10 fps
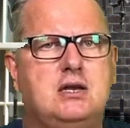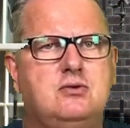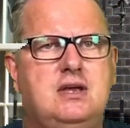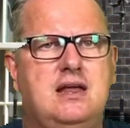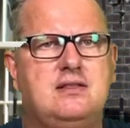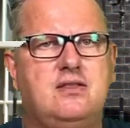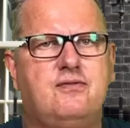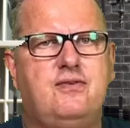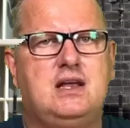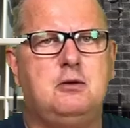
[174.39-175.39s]
to get the
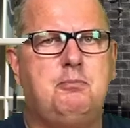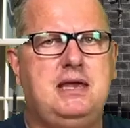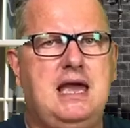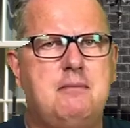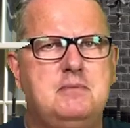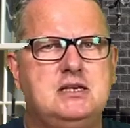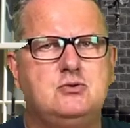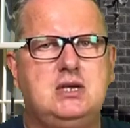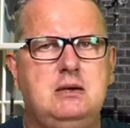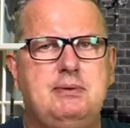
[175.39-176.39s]
fickle PM into
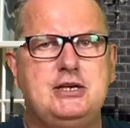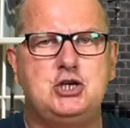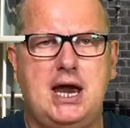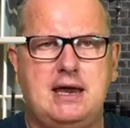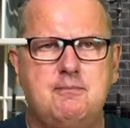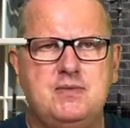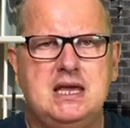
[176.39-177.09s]
keeping check.